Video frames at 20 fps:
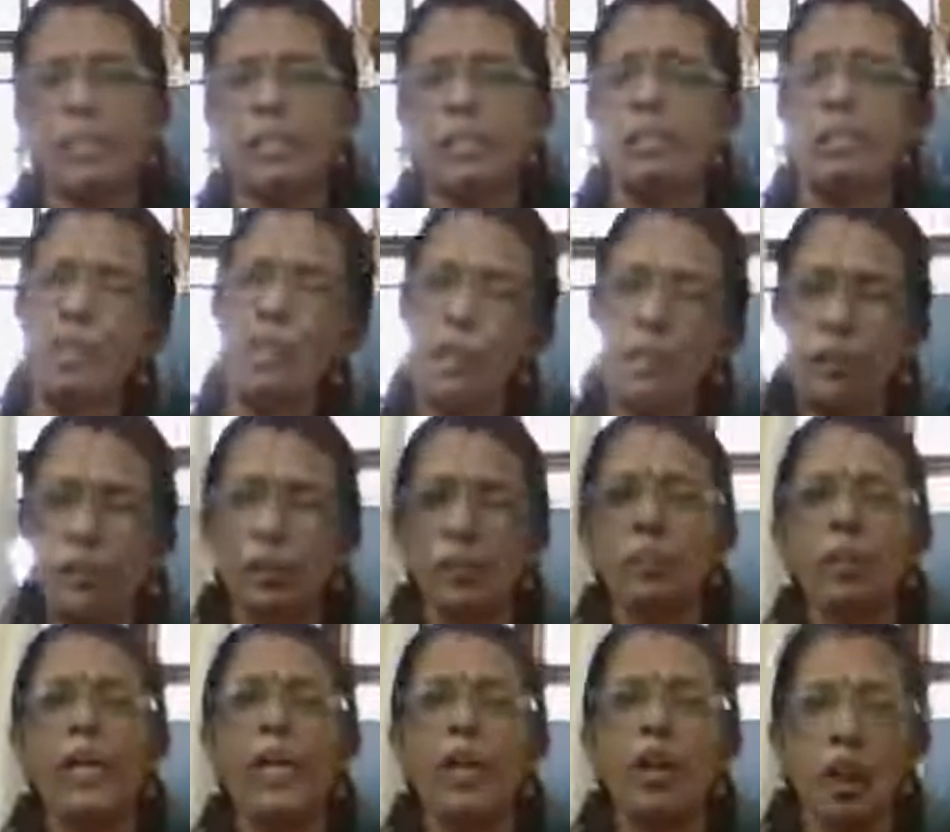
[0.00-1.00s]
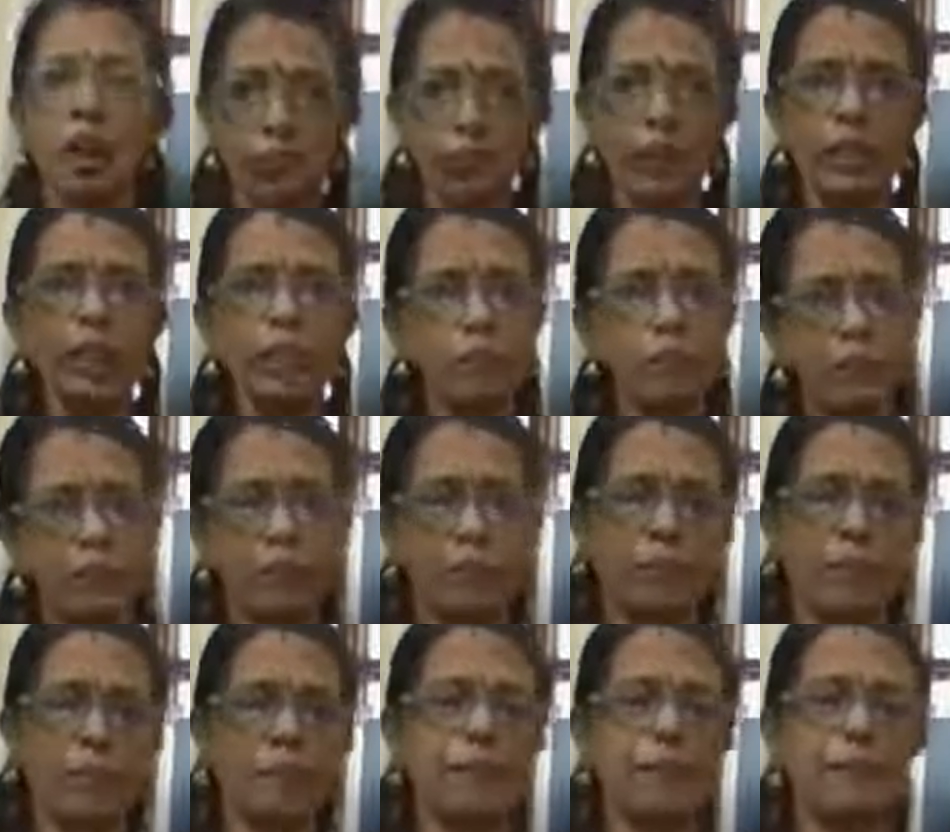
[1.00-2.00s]
It will be along with the
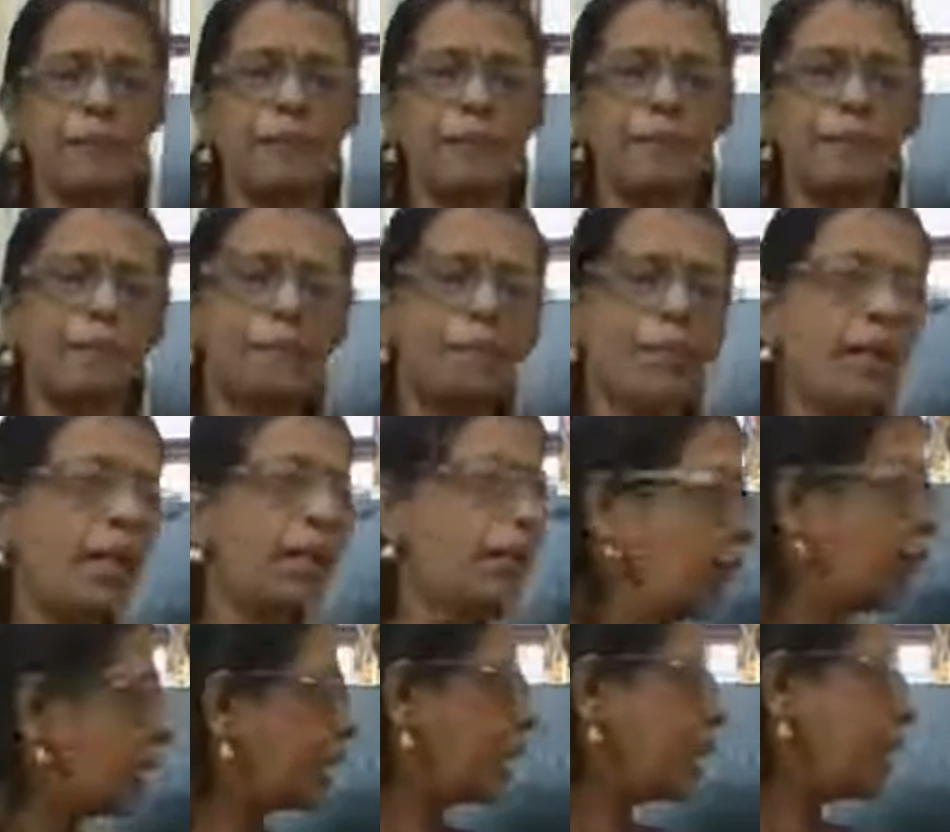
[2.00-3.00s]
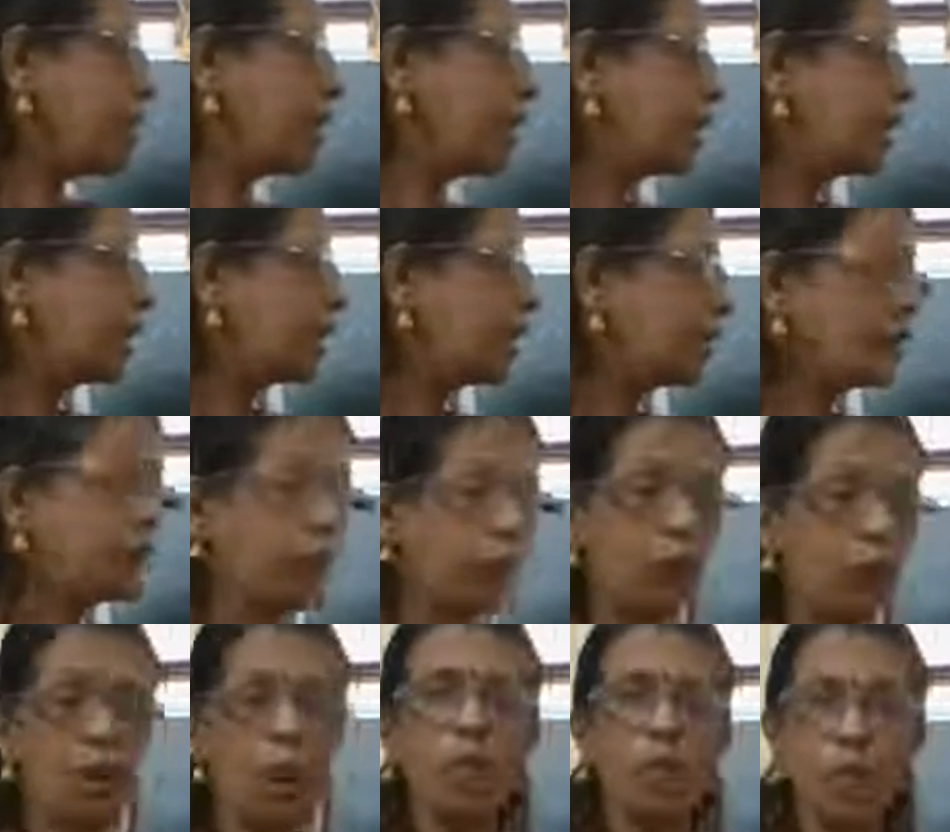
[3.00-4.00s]
precipitate, and we can, if
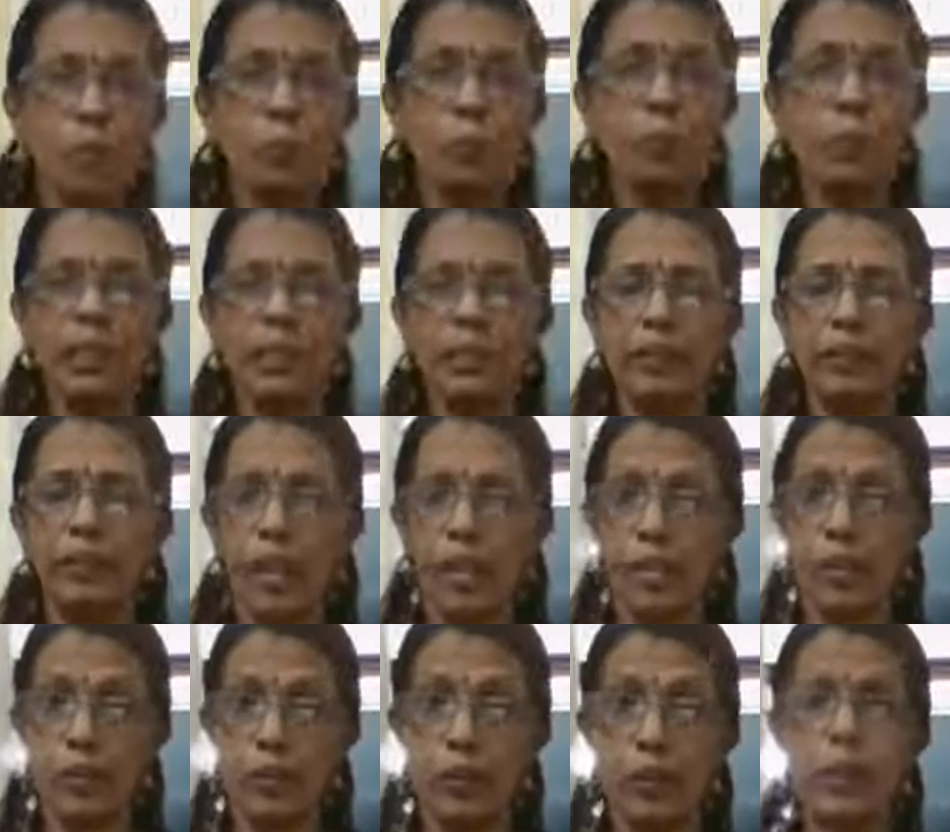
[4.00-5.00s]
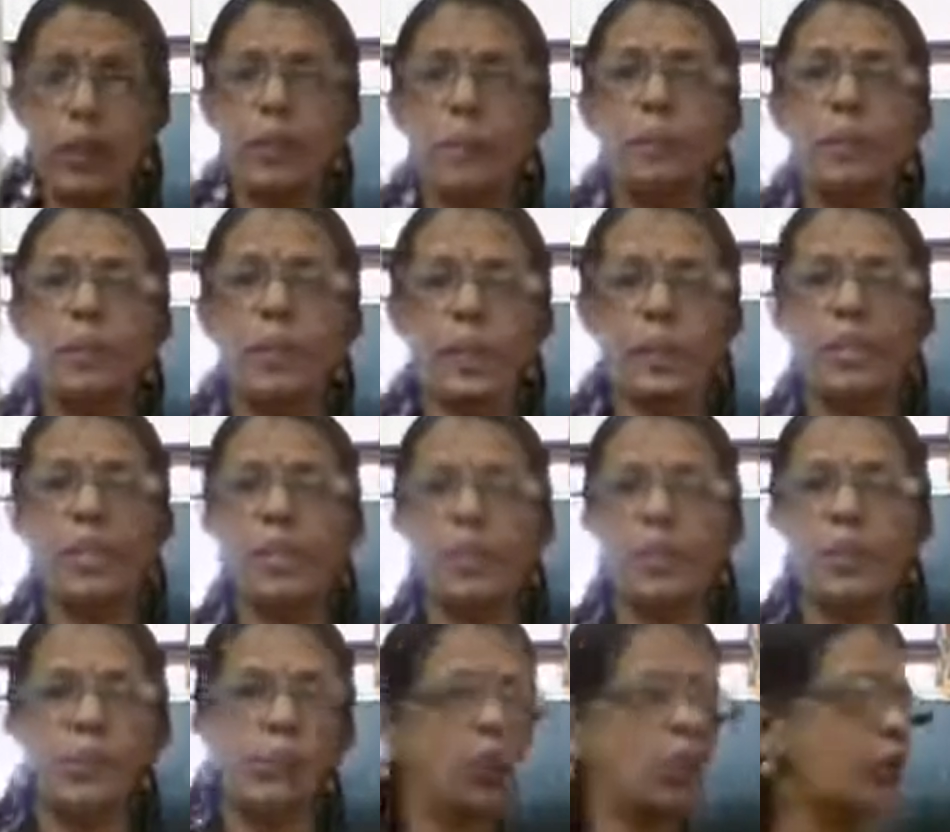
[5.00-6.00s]
you want to separate the
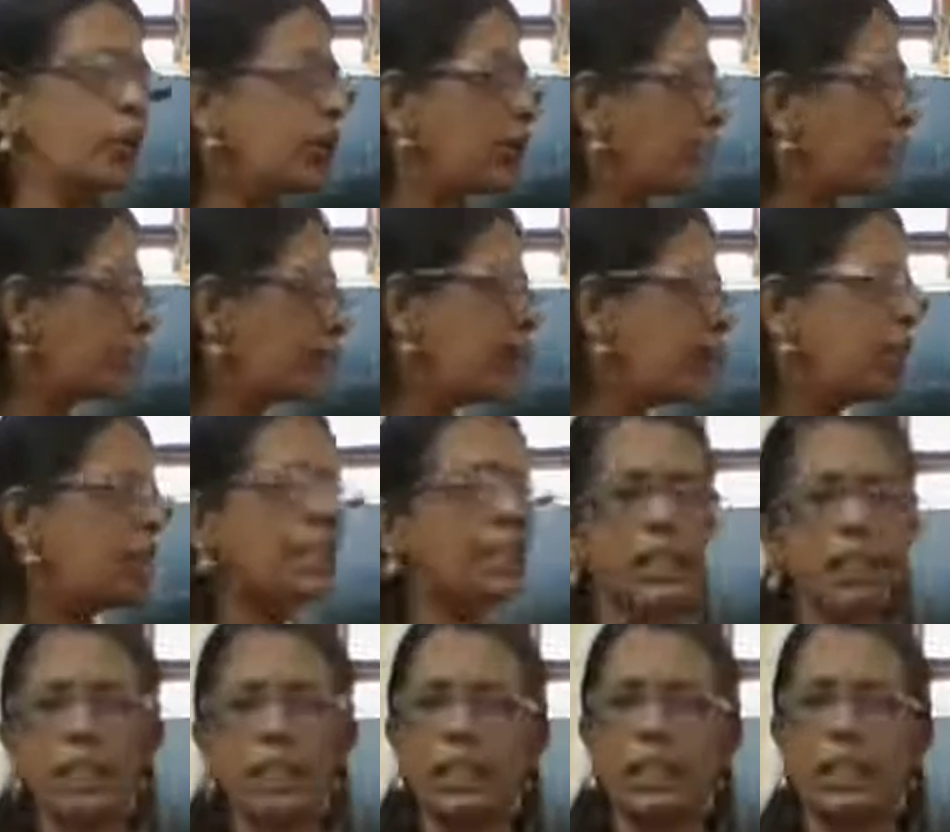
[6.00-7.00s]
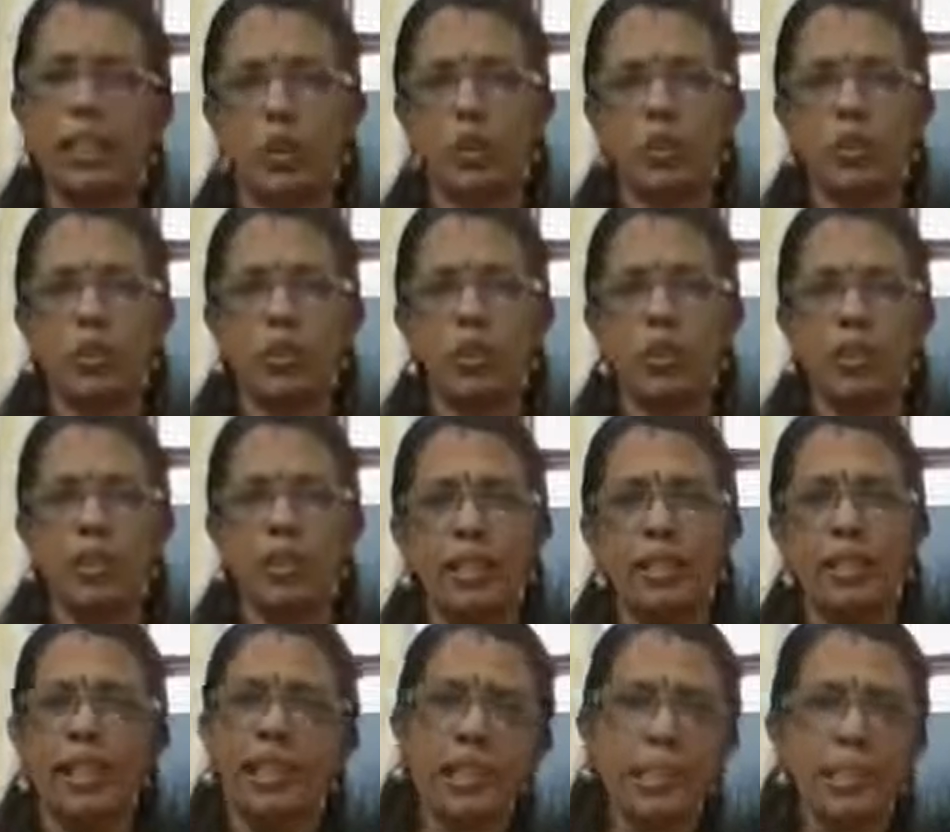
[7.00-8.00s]
two, you can filter this out.
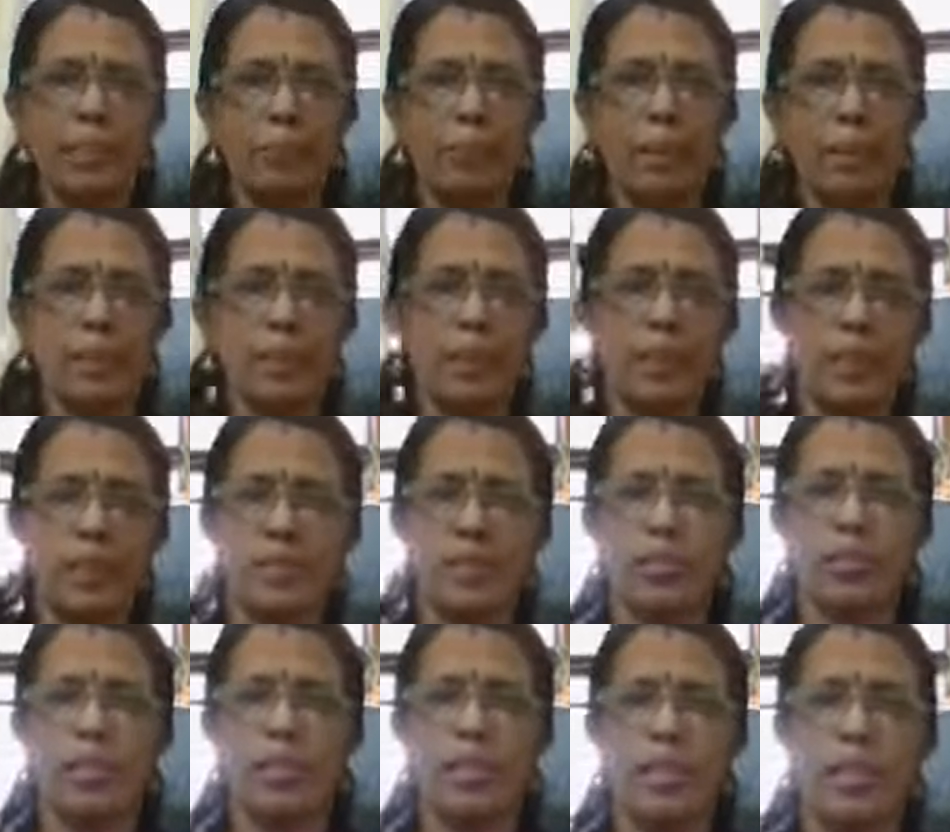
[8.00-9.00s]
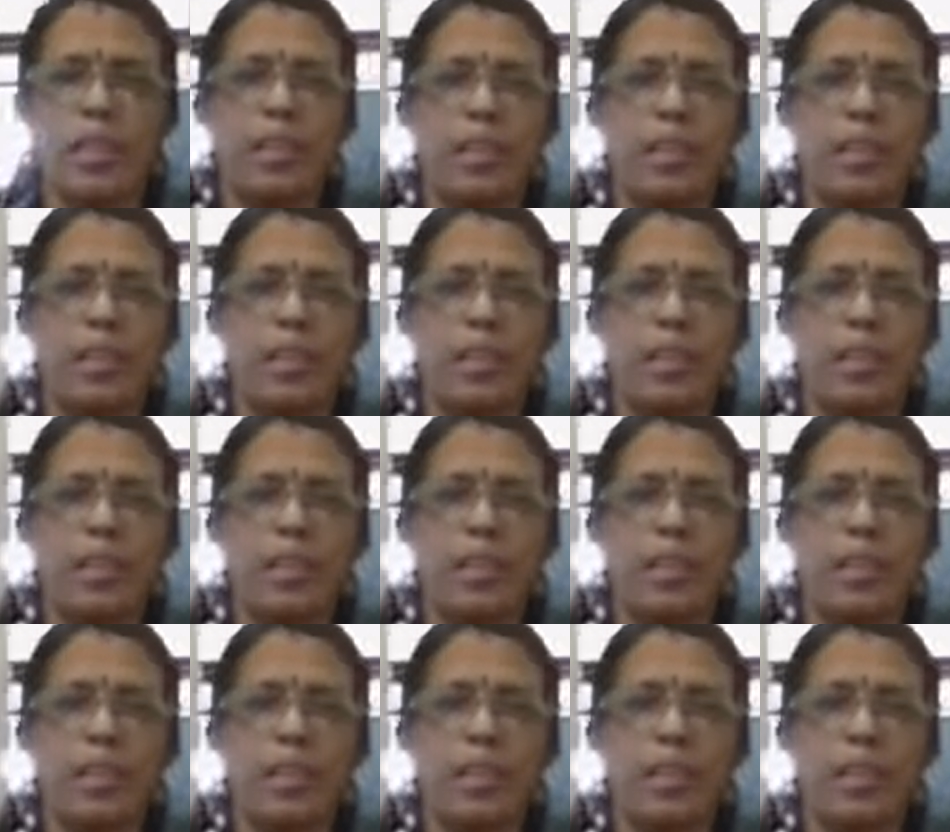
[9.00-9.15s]
That is the method used.